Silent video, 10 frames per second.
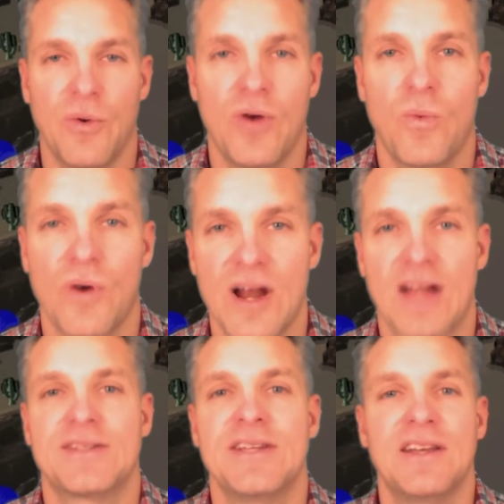we're
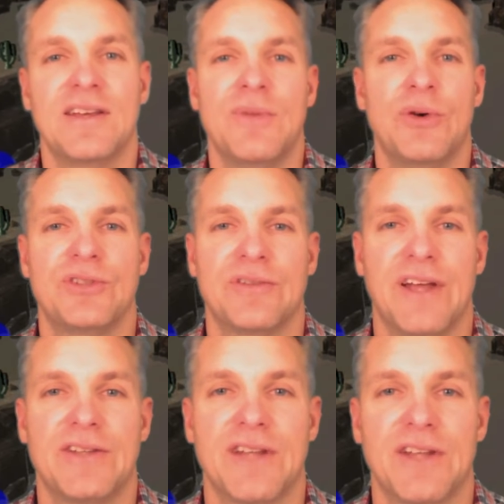not seeing millions of
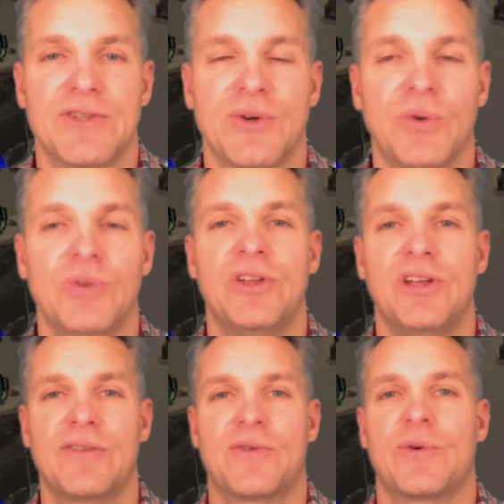headsets sold.
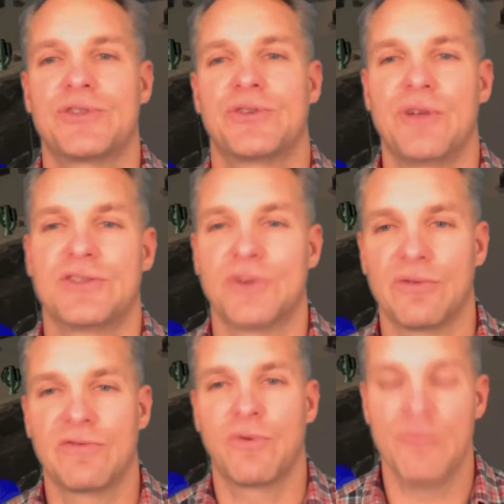And of course, Sony has
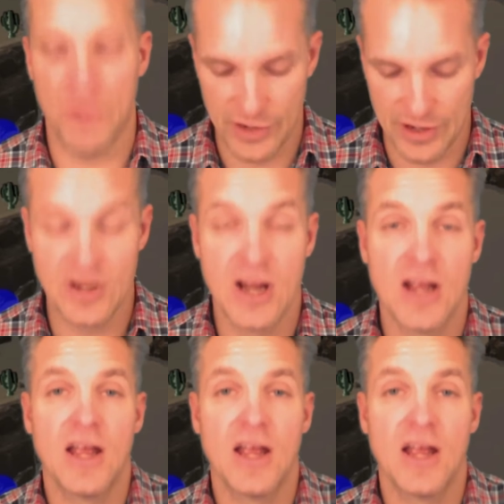sold 4 million